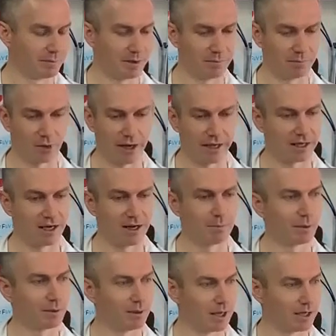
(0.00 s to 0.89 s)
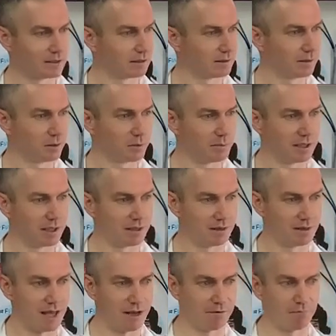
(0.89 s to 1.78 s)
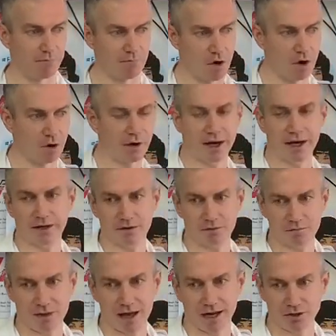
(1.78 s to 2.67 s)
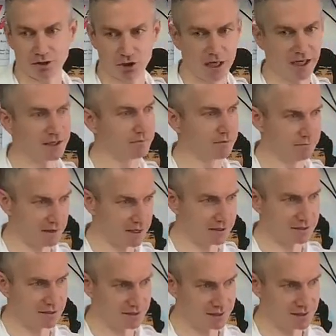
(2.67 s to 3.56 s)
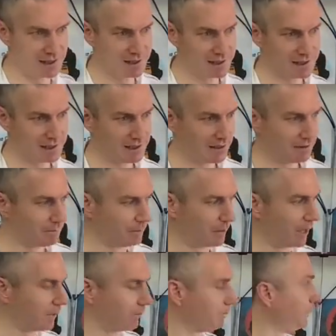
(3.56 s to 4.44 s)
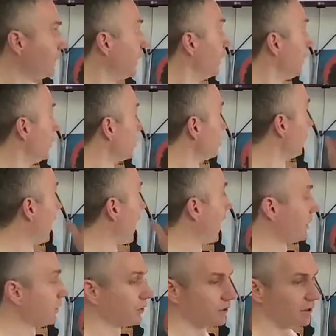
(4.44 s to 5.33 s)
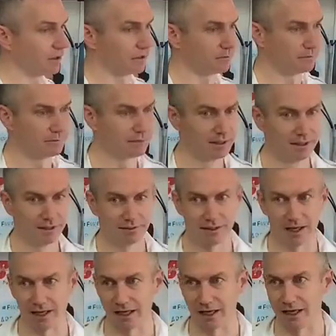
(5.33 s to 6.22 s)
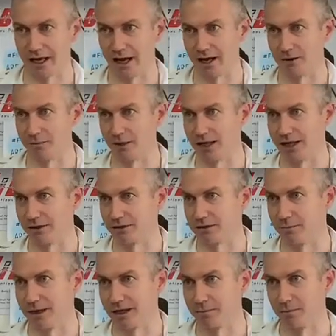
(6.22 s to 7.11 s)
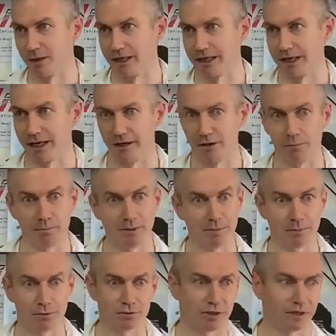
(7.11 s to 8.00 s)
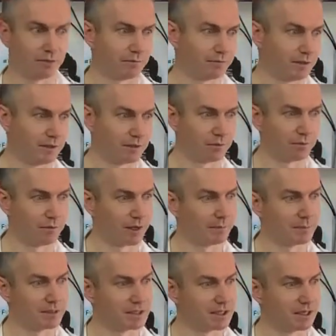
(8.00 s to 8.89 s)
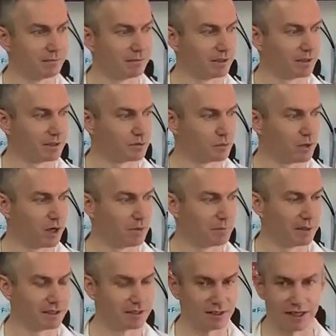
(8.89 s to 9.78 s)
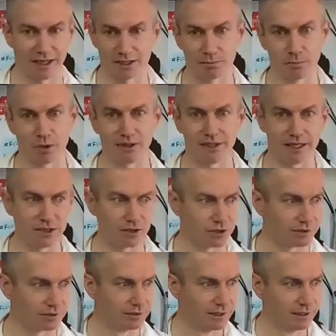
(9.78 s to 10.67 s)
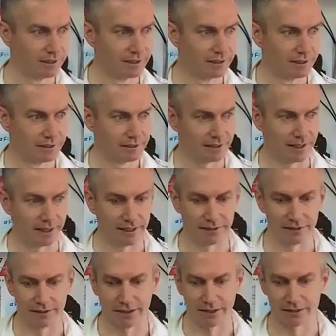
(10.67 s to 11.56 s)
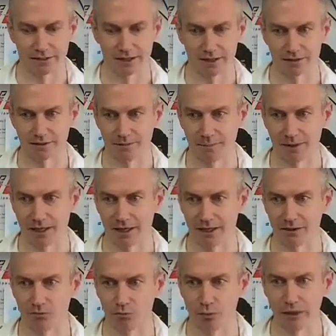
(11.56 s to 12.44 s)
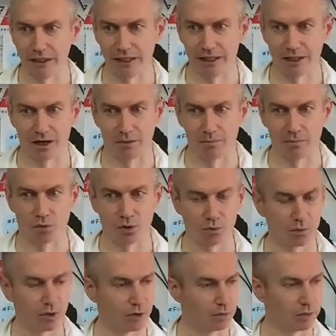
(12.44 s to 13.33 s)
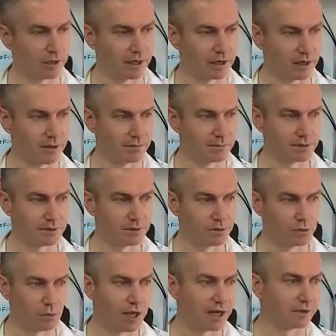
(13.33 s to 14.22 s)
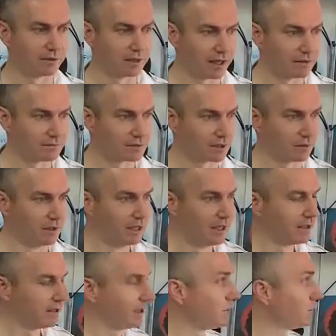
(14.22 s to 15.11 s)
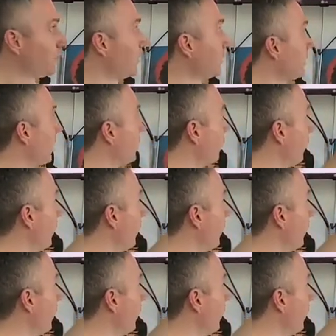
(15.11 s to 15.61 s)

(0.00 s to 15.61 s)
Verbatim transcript: member, I can empathize a little bit at that far end of that chain of events. But the initial action of taking an animal out to make money, I know people try to feed their families and everything as well, but it's an exploitation. And uh, it's not something I can really get on board with when it comes to wildlife. So these are things I don't